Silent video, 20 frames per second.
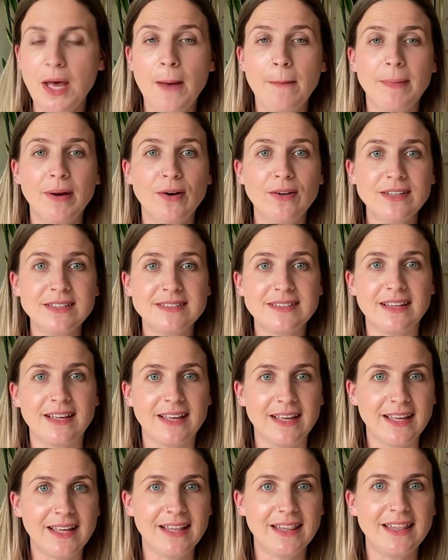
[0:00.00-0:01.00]
But
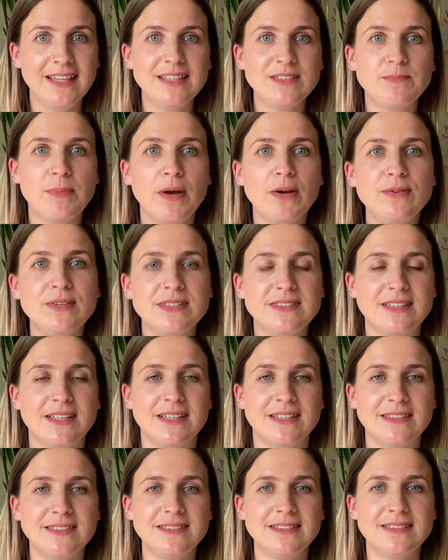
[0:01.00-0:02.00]
honestly, these
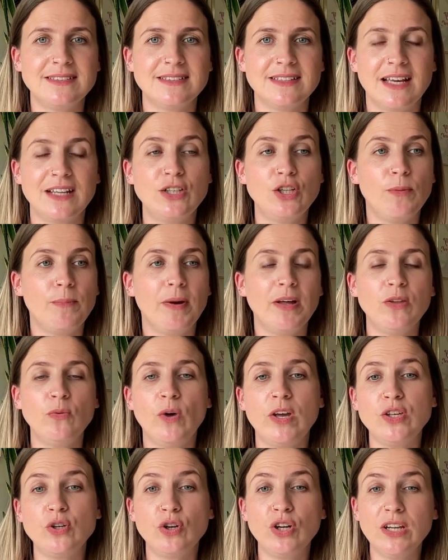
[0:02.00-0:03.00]
bonuses, and by the way,
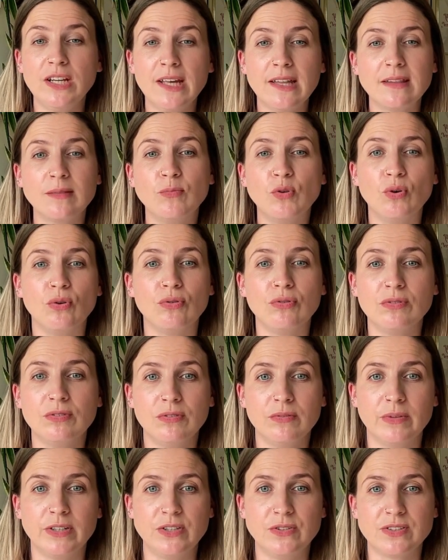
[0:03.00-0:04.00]
you're going to get them all
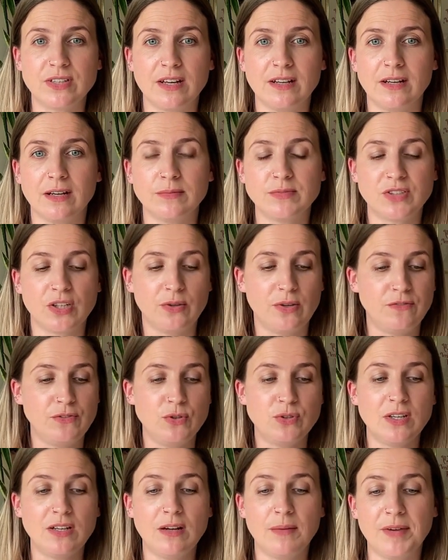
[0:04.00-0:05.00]
when you sign up. So if you
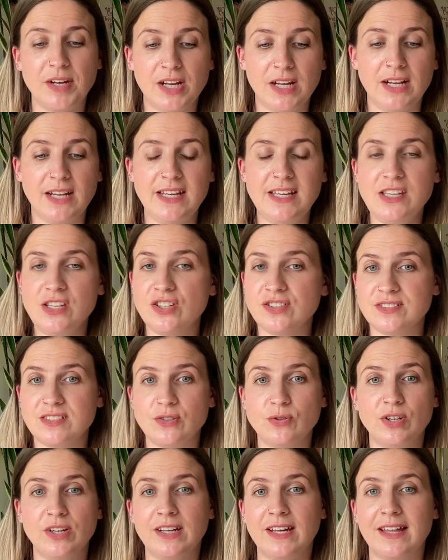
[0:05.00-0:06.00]
sign up early, you're still
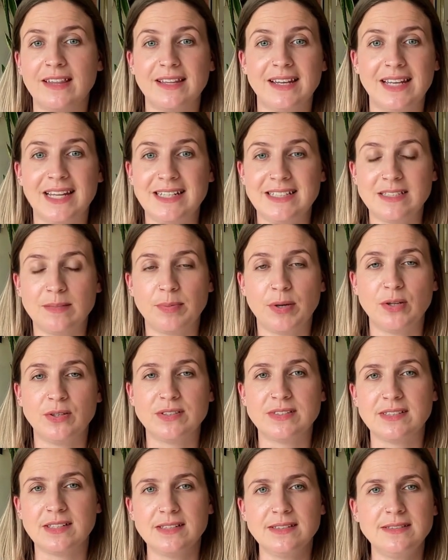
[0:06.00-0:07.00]
going to get the later
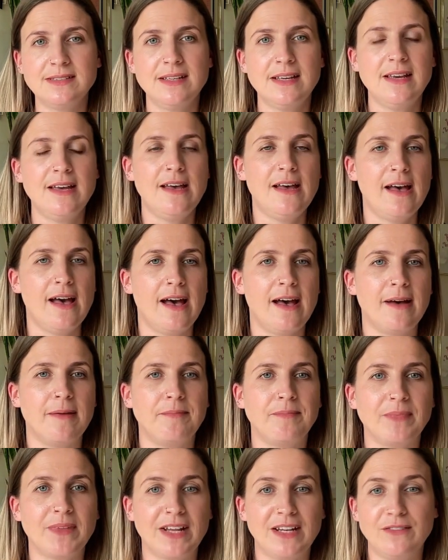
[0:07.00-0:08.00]
bonuses.
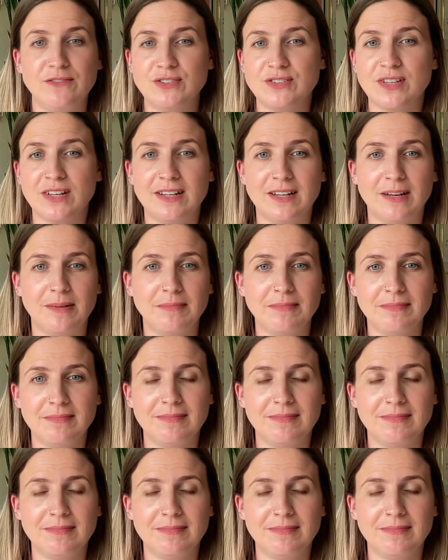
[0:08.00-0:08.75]
And if you sign up